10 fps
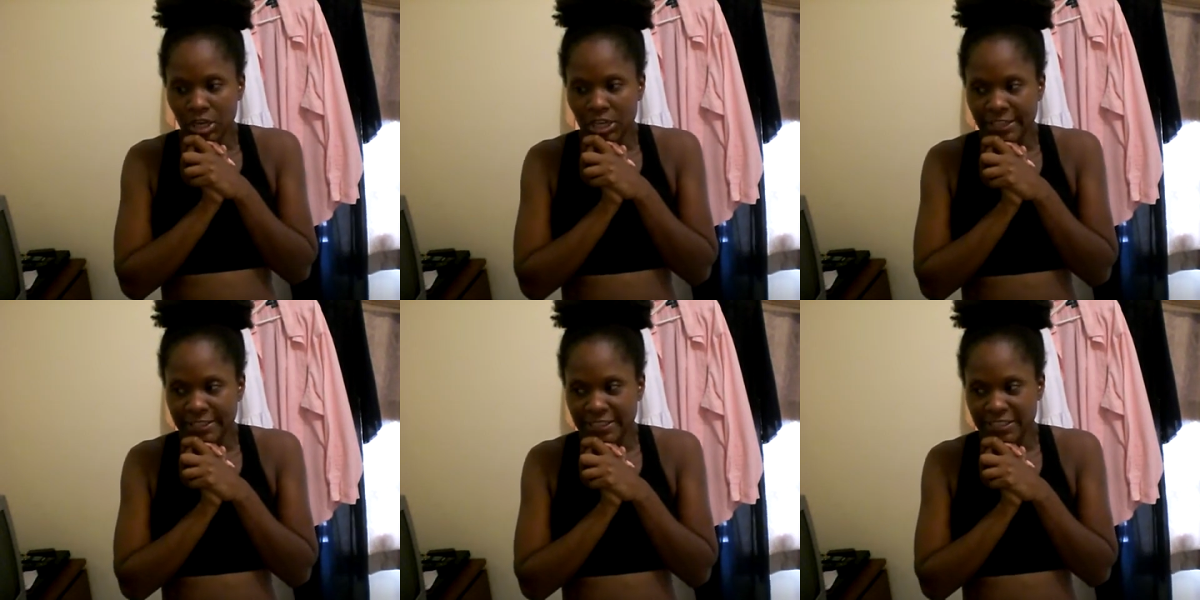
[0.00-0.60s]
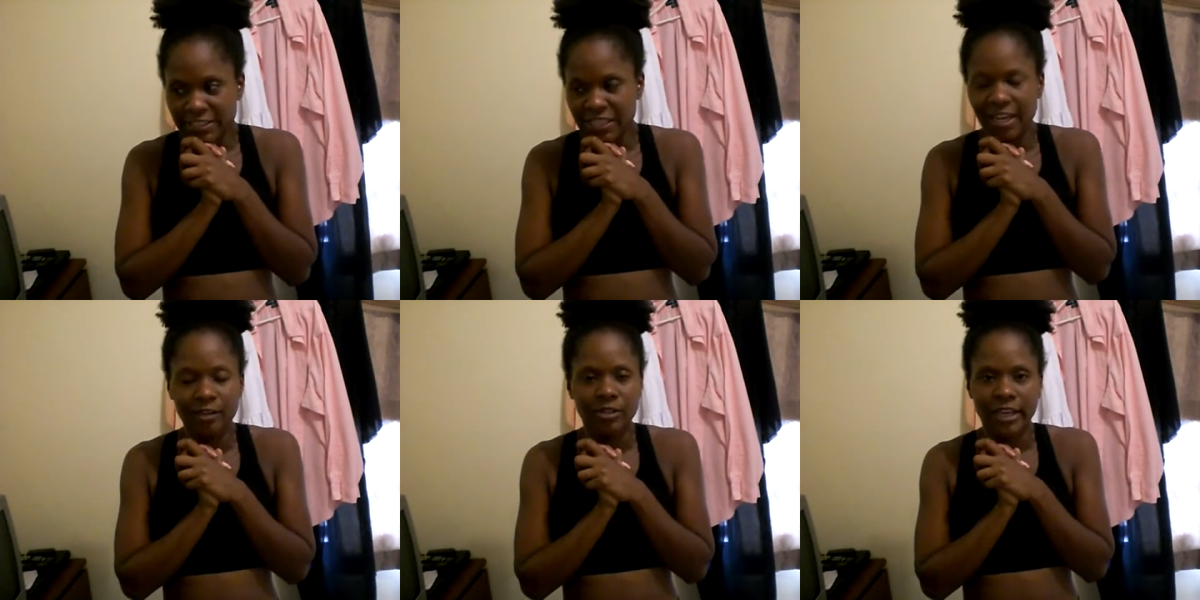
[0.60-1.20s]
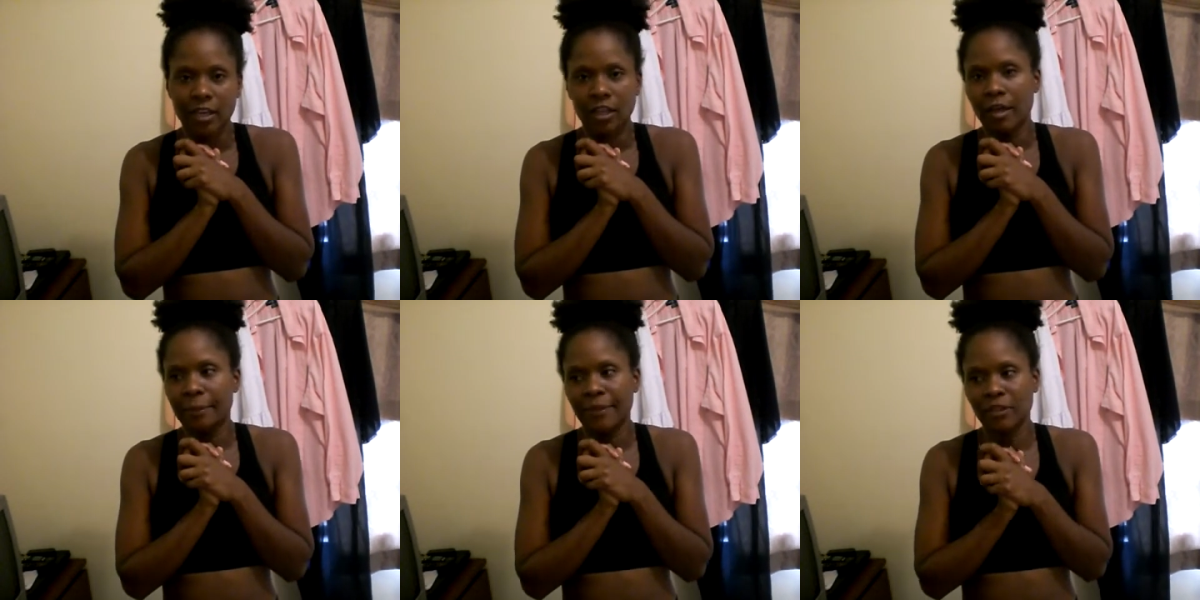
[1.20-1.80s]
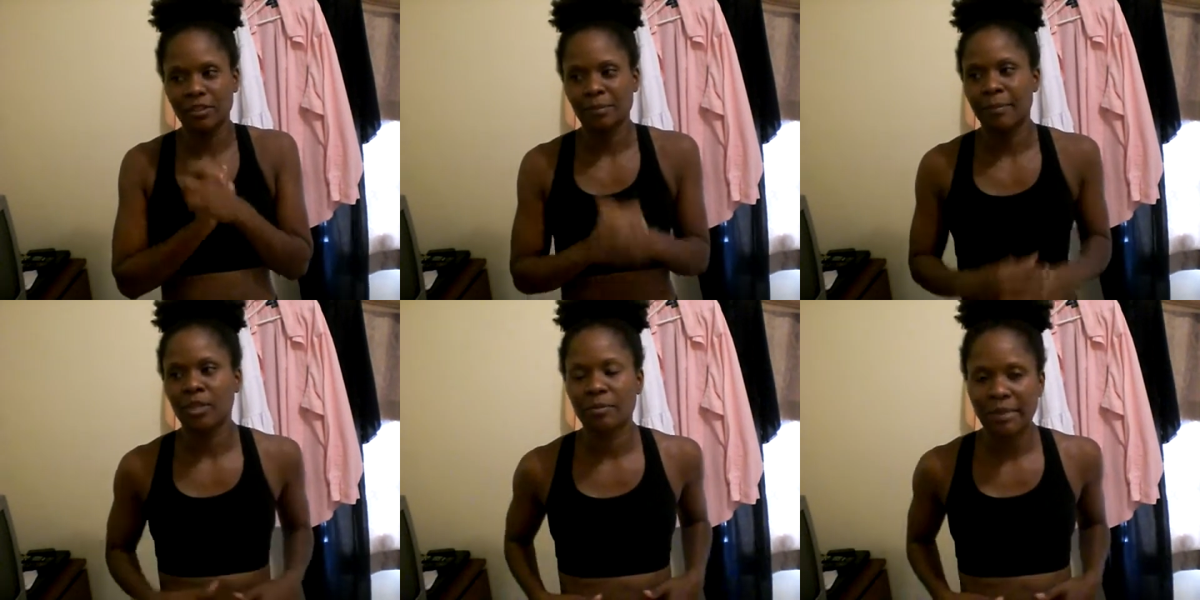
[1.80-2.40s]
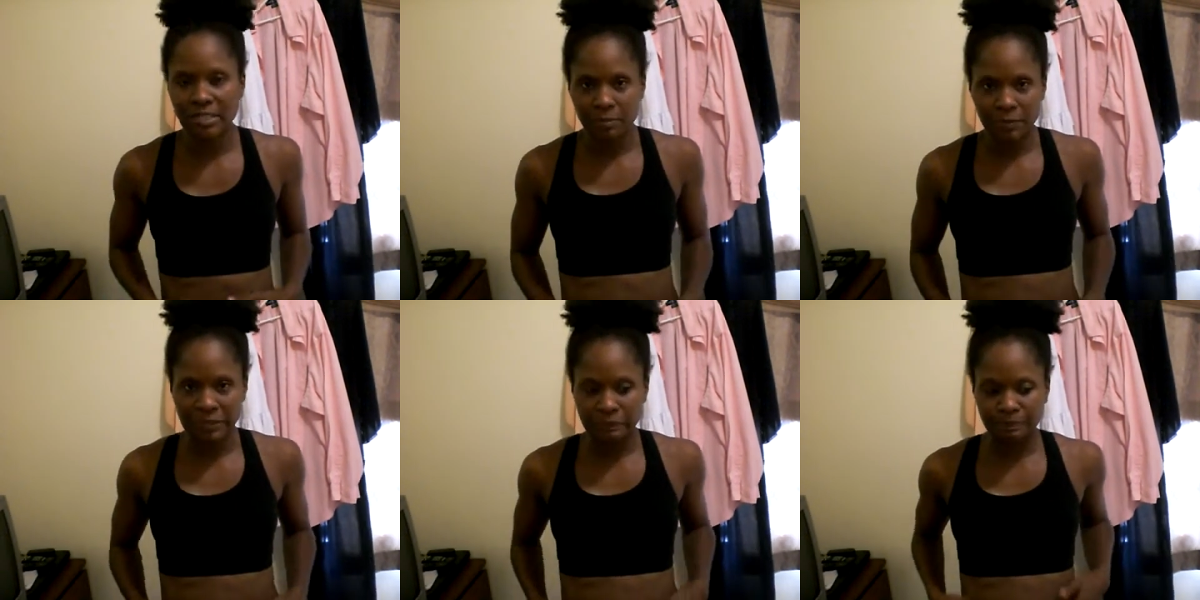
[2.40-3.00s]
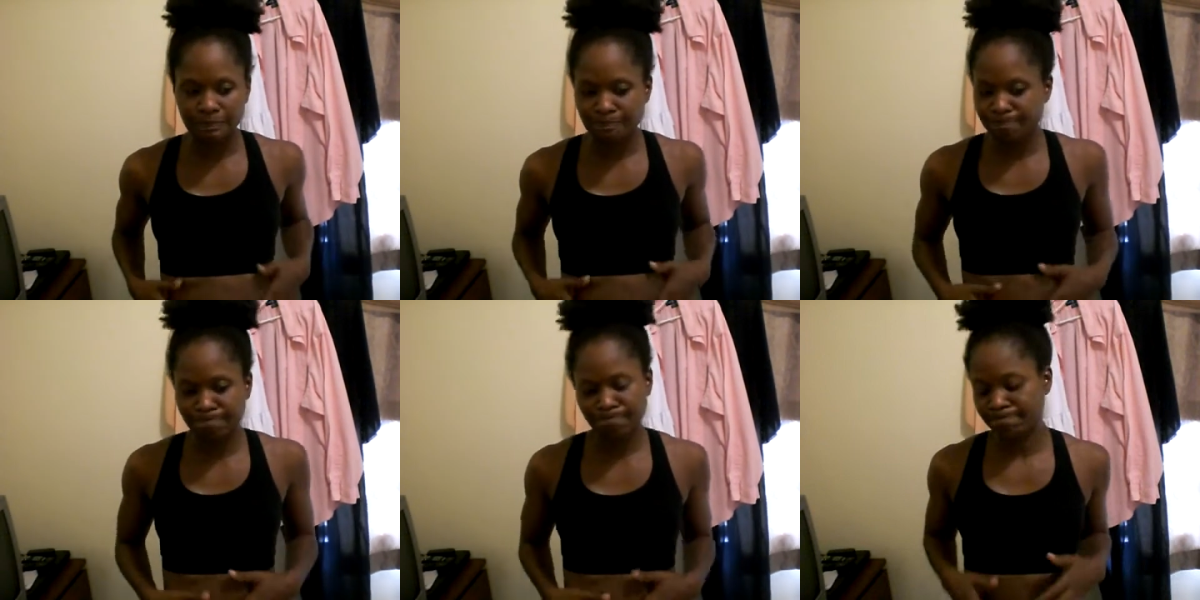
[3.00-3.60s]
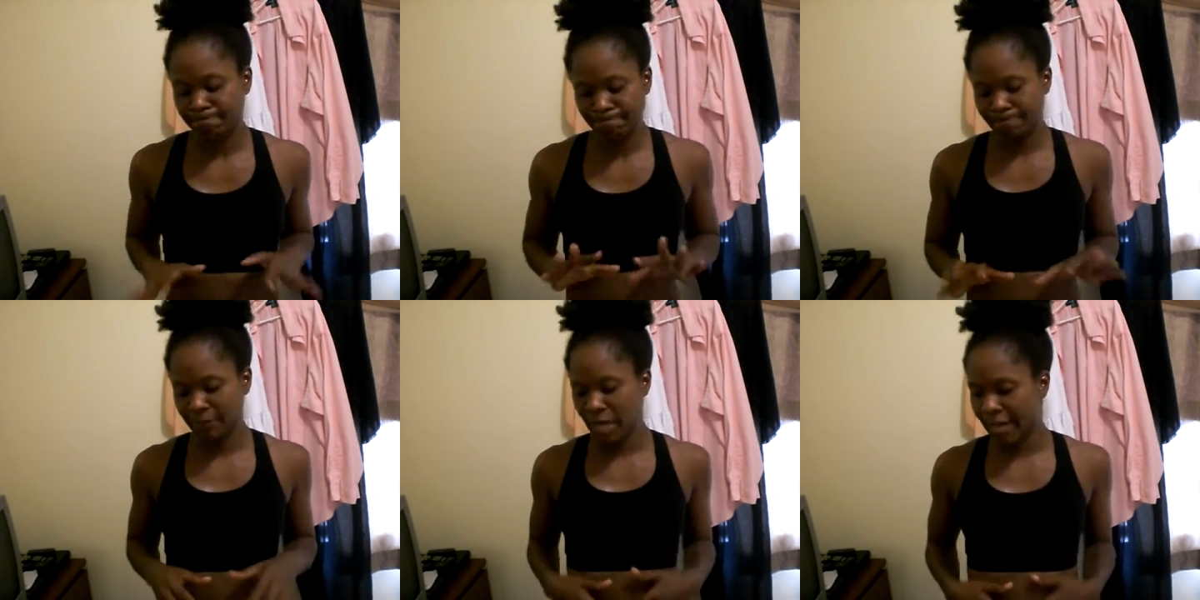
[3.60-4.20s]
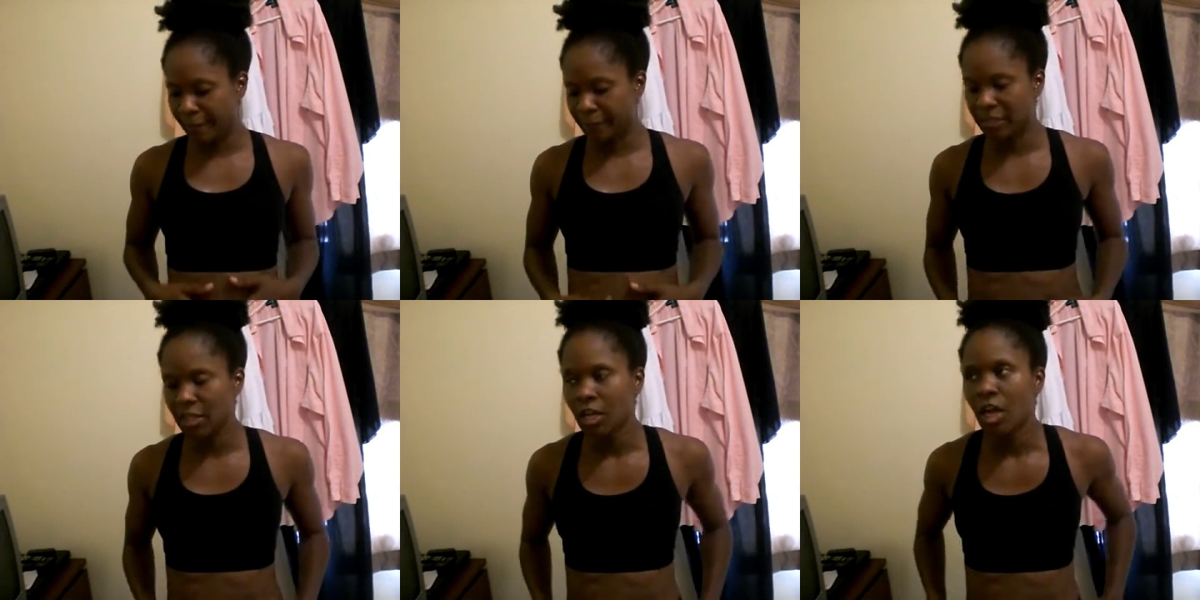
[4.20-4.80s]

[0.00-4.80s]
because I don't like a lot of milk. Milk makes me not happy.